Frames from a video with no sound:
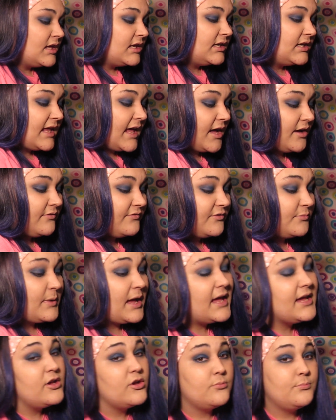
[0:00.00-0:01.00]
Now, for
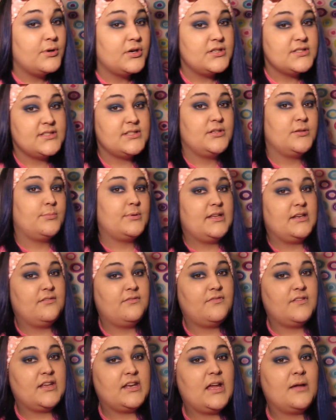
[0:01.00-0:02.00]
my own personal
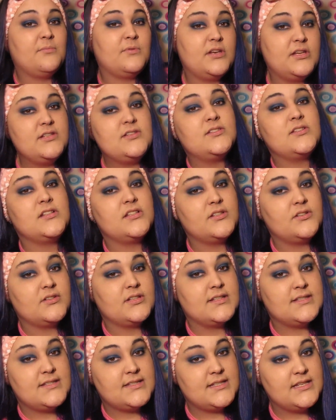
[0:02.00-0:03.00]
benefit, I'm going to use a little
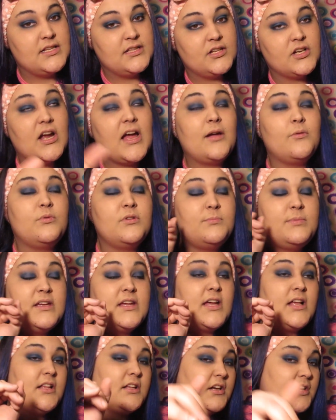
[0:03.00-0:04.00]
concealer. I would be
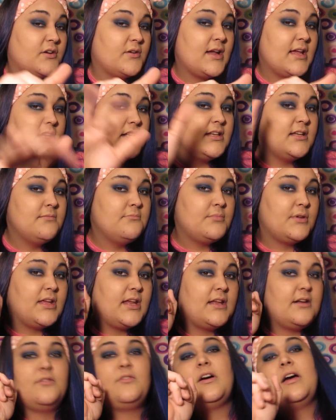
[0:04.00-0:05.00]
color correcting, but
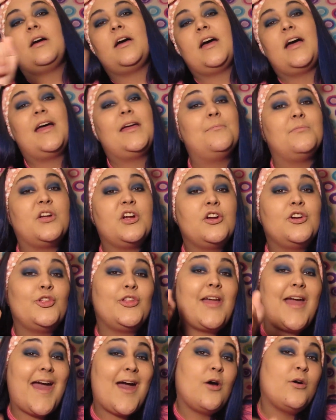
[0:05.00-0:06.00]
I am
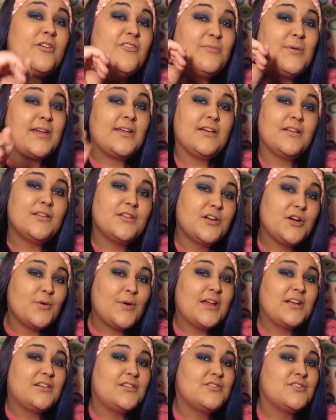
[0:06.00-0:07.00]
currently out of my color
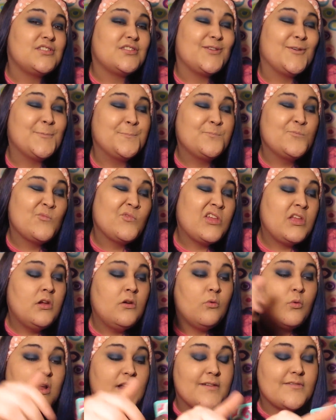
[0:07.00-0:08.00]
corrector, so
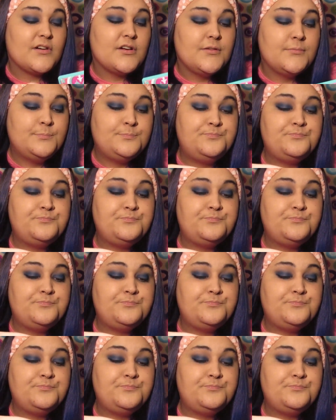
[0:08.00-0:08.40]
whatever.